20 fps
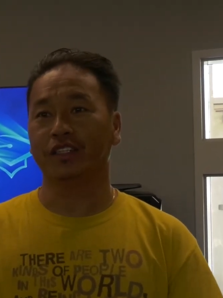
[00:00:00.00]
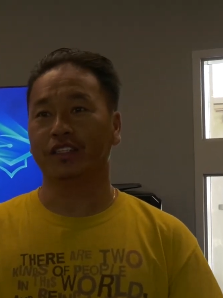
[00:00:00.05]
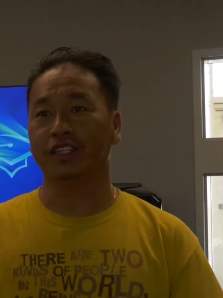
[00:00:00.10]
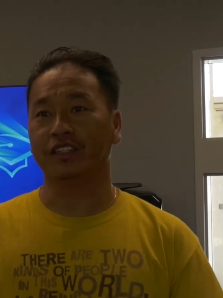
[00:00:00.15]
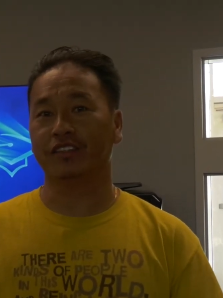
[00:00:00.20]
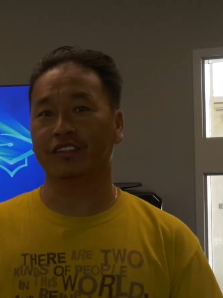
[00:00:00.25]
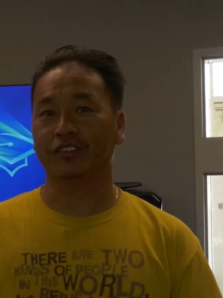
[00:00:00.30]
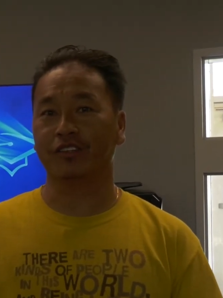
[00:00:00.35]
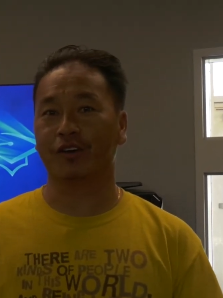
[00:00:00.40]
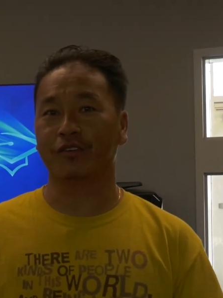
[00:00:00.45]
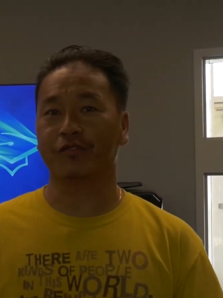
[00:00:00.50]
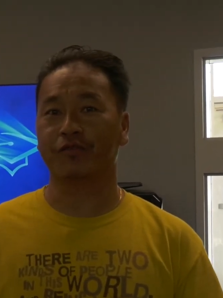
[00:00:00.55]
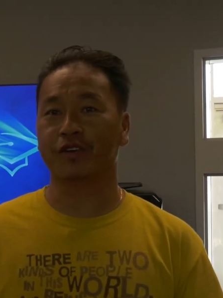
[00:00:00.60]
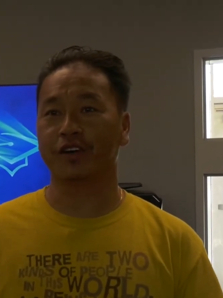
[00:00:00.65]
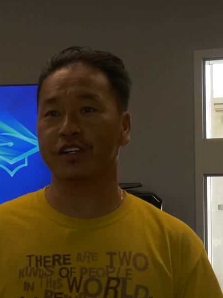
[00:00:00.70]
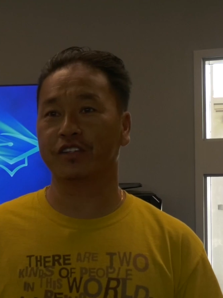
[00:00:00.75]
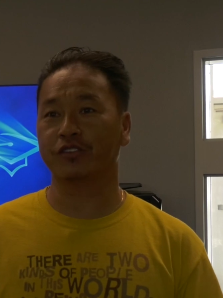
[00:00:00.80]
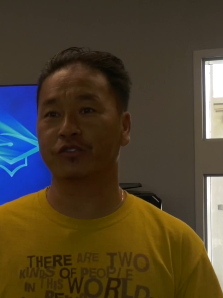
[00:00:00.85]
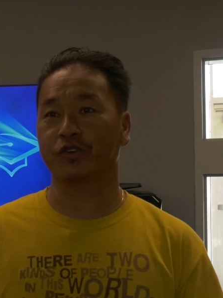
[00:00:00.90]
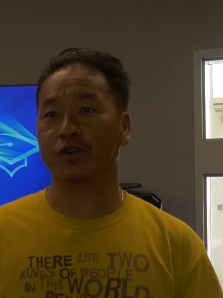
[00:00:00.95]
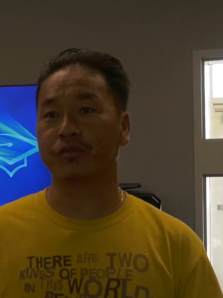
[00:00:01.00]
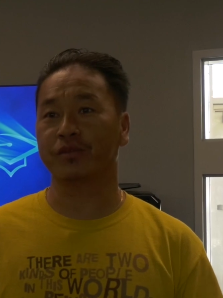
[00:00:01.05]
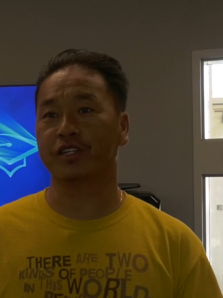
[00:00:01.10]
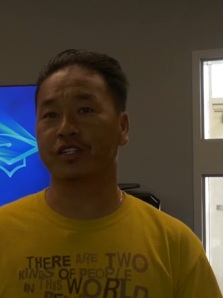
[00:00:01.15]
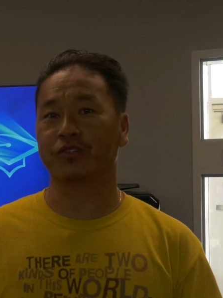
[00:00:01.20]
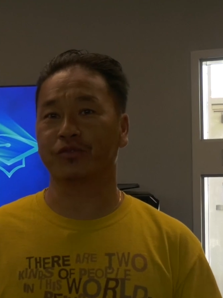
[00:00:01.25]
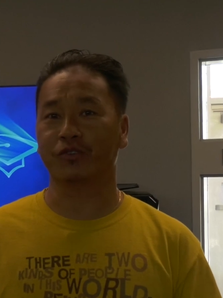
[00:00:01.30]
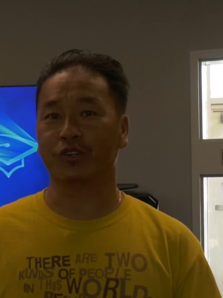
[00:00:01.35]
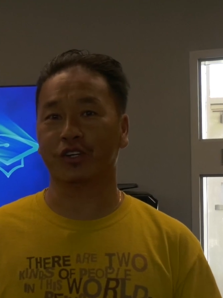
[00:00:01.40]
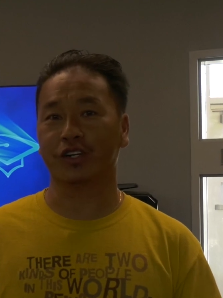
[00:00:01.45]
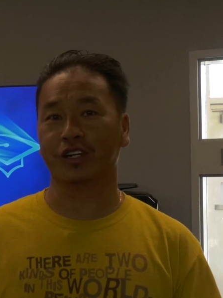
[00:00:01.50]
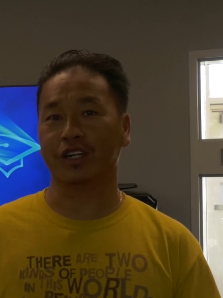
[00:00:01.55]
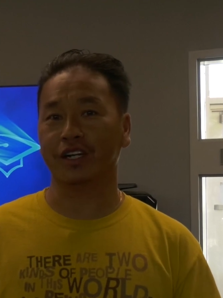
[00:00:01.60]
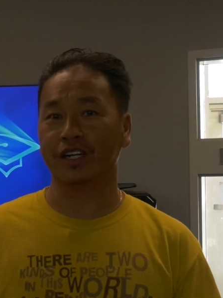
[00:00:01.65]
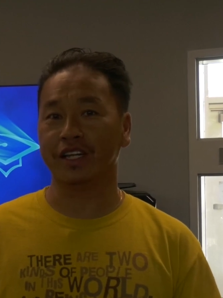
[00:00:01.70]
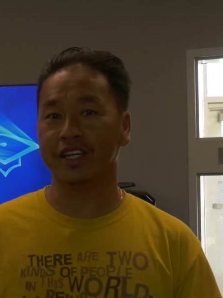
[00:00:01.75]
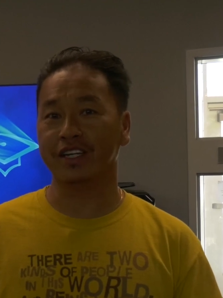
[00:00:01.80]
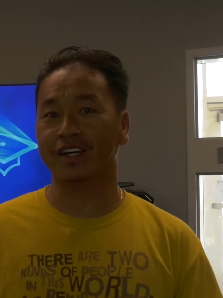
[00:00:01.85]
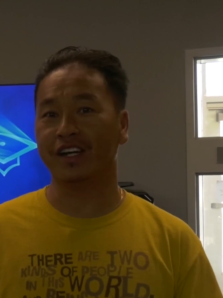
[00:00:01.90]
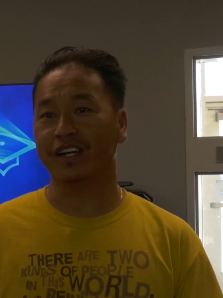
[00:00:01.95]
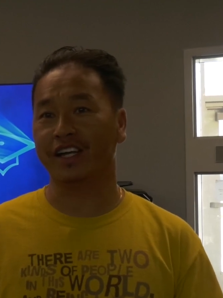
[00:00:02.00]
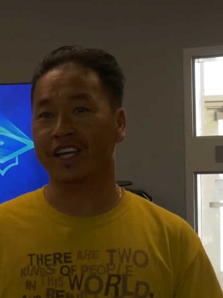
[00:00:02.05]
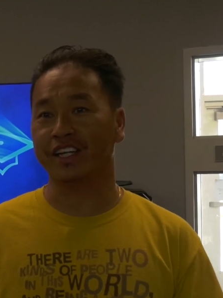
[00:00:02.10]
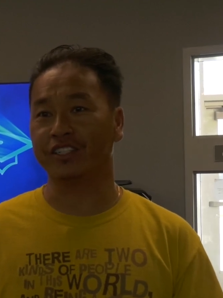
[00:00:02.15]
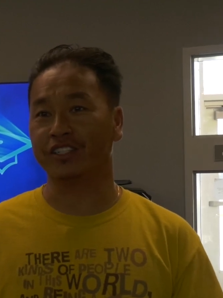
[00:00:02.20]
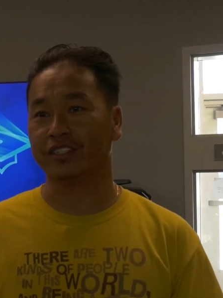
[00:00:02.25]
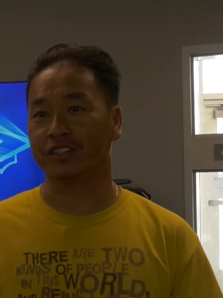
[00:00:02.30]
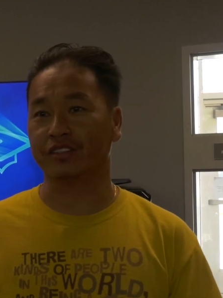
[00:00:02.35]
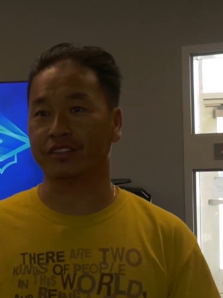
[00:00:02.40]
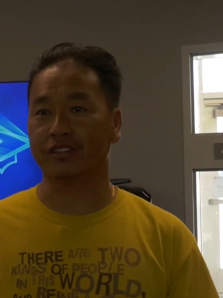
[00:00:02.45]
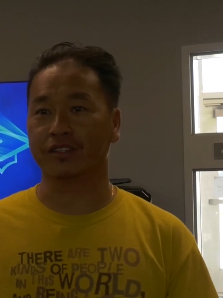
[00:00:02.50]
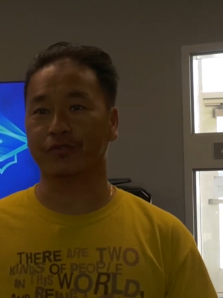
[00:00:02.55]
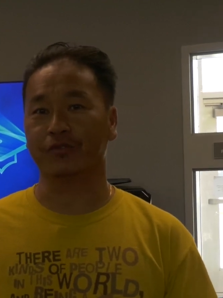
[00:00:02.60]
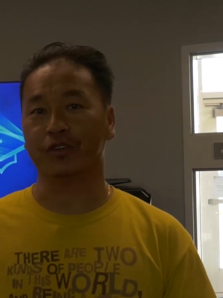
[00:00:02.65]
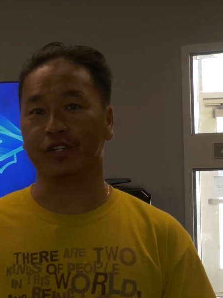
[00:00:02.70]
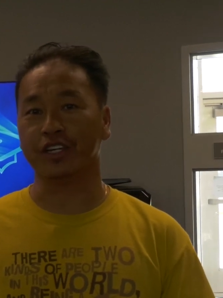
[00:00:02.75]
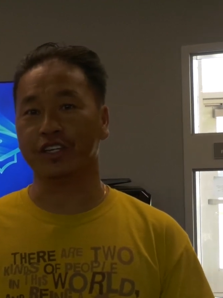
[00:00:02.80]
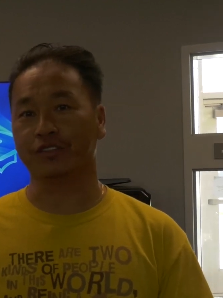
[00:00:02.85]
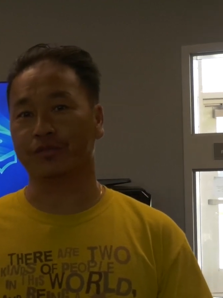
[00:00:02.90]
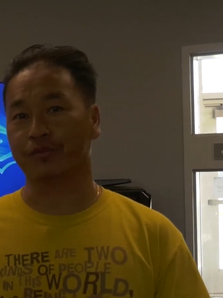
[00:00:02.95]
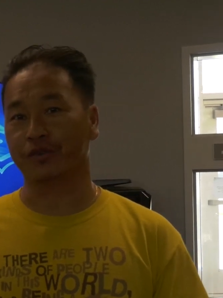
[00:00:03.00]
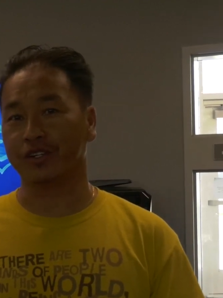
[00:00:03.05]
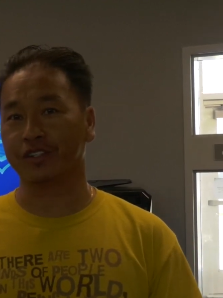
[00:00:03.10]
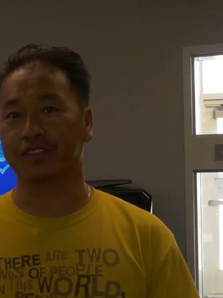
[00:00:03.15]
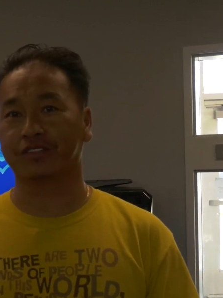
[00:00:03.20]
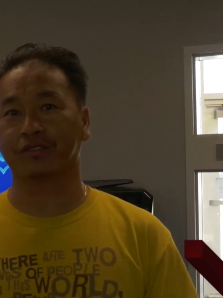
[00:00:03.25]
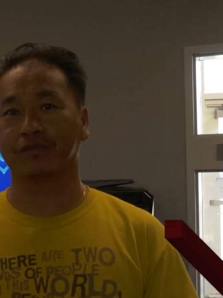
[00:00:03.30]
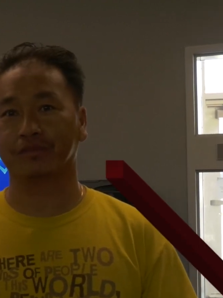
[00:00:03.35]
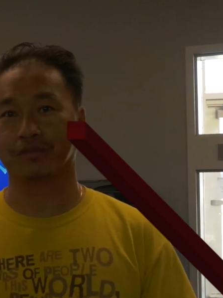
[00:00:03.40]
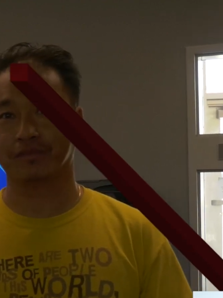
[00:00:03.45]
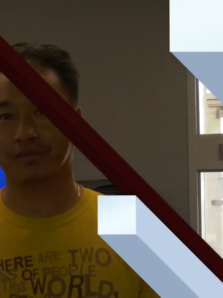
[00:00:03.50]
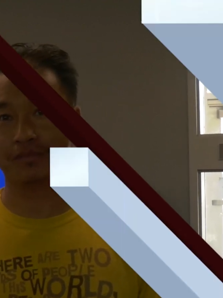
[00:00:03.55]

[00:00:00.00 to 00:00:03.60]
This is our first scrimmage for League of Legends for esports.